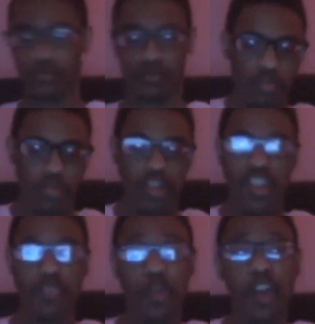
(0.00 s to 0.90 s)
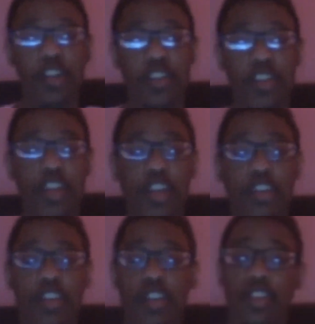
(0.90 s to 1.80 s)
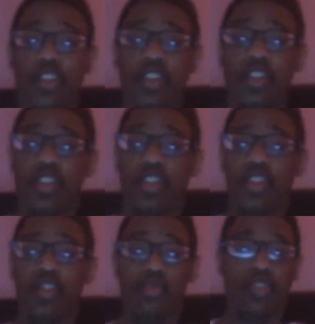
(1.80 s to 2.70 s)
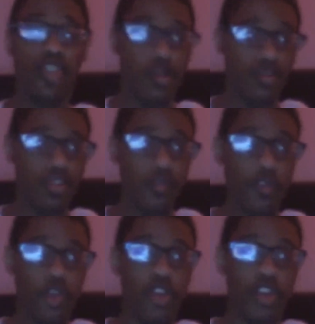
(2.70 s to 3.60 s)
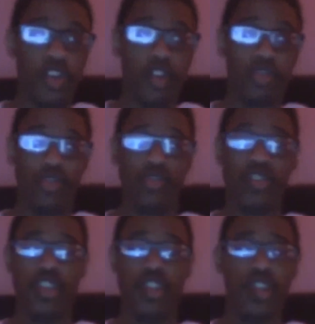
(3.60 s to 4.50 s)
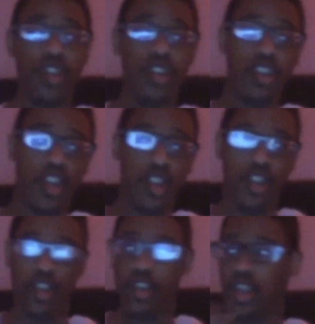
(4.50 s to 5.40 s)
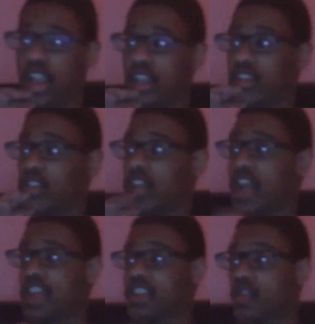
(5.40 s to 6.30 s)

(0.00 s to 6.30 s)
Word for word: But despite that, the redemption for her character did kick in in the last couple